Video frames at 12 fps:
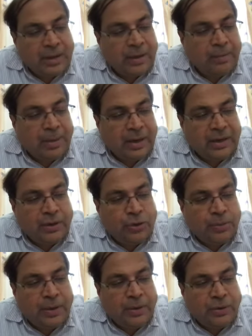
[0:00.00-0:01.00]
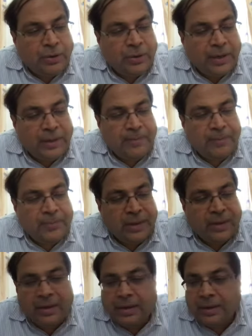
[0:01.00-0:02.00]
Market should be good today
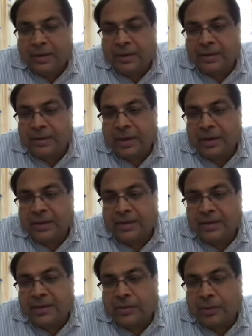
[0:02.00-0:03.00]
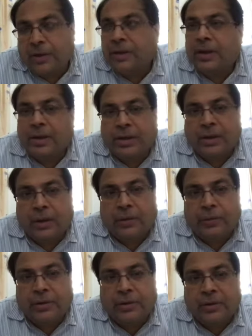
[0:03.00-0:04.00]
in United States. Already the Dow
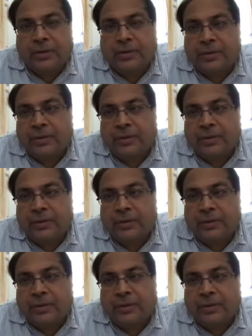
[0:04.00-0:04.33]
futures